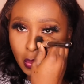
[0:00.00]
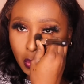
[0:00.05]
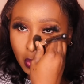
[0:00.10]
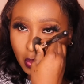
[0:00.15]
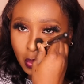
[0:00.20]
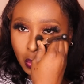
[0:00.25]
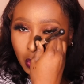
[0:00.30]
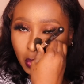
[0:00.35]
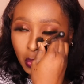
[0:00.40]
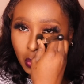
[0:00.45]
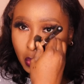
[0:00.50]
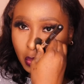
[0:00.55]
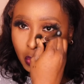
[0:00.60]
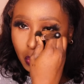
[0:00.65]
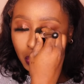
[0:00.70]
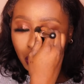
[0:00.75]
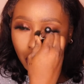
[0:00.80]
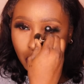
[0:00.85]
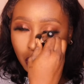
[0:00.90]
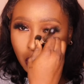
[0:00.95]
and shows
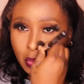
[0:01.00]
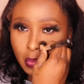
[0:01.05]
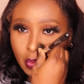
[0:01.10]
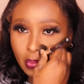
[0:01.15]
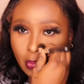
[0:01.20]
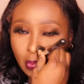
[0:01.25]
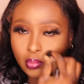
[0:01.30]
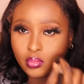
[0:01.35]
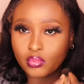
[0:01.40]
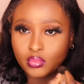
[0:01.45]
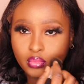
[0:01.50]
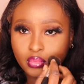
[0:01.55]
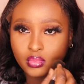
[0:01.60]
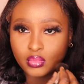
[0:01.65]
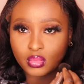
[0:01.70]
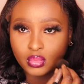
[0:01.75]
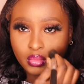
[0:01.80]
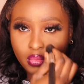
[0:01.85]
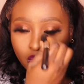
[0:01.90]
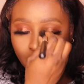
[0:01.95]
that I actually
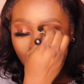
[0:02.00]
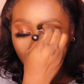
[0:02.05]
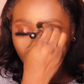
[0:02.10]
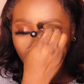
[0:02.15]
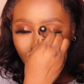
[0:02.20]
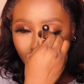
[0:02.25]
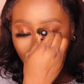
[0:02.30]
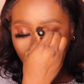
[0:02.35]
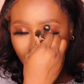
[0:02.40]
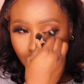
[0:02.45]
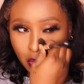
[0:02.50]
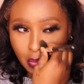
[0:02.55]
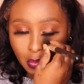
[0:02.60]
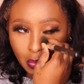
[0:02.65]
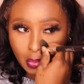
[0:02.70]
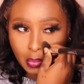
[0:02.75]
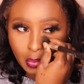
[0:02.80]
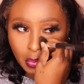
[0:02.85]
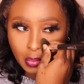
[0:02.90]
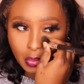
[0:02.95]
really blended my
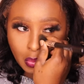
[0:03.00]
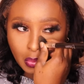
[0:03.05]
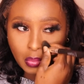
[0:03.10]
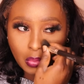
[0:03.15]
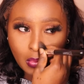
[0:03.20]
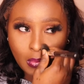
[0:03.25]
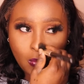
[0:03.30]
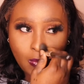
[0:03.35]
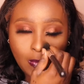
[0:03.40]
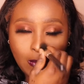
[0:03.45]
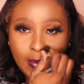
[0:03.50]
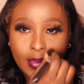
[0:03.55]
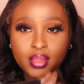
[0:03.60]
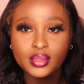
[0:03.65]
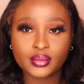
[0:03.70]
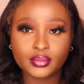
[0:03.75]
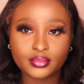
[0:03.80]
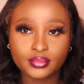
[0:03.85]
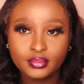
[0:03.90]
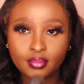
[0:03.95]
makeup very,
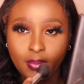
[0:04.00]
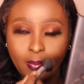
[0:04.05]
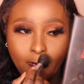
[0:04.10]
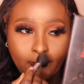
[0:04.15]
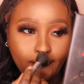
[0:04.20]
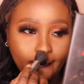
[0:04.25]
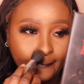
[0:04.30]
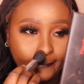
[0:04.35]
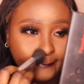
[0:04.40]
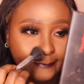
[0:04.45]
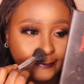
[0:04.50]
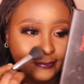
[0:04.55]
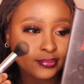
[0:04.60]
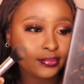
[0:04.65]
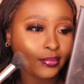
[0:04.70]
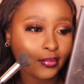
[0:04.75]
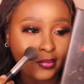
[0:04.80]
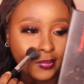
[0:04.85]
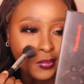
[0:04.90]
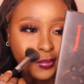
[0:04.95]
very well. Guys,
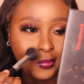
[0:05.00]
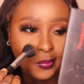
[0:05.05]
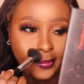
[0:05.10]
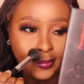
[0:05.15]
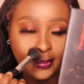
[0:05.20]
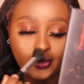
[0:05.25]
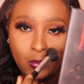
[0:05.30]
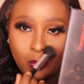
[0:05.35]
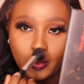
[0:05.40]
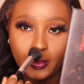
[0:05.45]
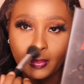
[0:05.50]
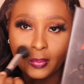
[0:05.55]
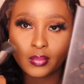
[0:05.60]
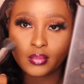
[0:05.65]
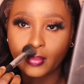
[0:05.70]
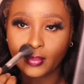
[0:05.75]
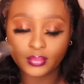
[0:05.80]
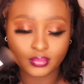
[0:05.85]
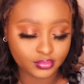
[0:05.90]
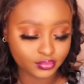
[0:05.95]
can you just
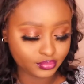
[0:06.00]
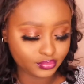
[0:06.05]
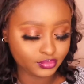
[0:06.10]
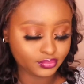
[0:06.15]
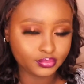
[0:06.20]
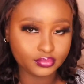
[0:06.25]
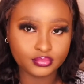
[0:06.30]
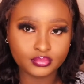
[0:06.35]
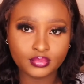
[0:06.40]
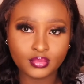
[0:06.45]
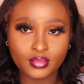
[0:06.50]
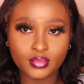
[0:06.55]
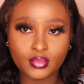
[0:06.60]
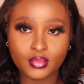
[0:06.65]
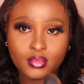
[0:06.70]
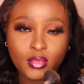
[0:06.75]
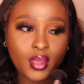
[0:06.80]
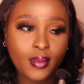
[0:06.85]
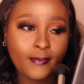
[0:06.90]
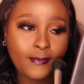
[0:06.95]
feel this
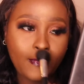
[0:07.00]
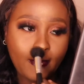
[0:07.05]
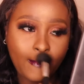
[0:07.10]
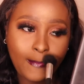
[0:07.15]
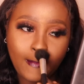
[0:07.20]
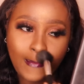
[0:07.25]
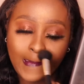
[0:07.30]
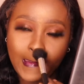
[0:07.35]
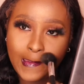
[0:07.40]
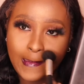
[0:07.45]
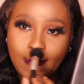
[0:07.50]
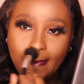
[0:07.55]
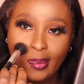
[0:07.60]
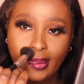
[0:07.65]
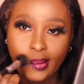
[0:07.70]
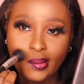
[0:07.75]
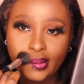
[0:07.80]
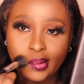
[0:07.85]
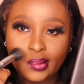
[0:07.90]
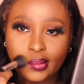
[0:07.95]
beautiful Owanbe look?
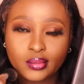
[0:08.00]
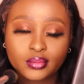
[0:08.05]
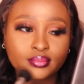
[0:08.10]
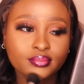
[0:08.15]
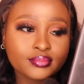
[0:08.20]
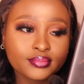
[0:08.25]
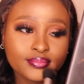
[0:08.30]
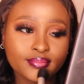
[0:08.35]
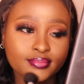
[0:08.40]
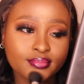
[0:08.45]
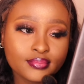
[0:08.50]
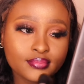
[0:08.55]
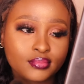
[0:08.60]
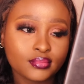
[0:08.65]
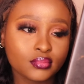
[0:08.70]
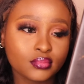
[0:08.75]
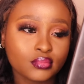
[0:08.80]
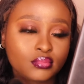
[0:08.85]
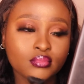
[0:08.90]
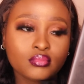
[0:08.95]
I actually
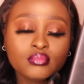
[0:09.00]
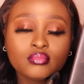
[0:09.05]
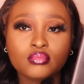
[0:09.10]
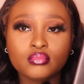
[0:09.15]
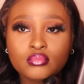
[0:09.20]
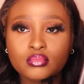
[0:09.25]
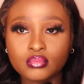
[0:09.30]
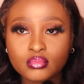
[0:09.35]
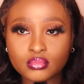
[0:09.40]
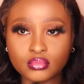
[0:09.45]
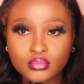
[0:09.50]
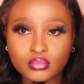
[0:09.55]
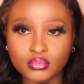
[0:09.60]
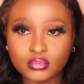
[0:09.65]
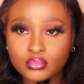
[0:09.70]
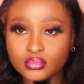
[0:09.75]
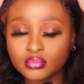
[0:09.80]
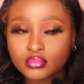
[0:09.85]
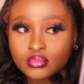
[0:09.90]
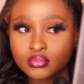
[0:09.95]
tagged
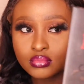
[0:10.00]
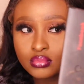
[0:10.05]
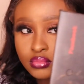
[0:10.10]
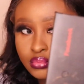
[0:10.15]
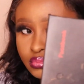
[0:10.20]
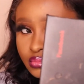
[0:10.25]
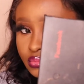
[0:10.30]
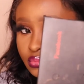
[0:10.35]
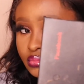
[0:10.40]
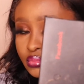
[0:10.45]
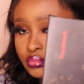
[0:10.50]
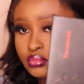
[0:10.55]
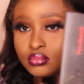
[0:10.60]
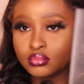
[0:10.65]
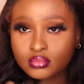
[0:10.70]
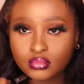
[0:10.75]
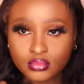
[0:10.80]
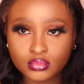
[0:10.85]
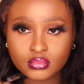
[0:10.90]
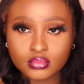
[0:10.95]
it an Owanbe look
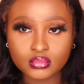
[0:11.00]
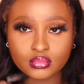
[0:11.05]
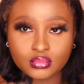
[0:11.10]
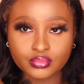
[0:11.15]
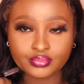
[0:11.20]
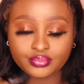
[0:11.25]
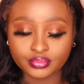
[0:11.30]
after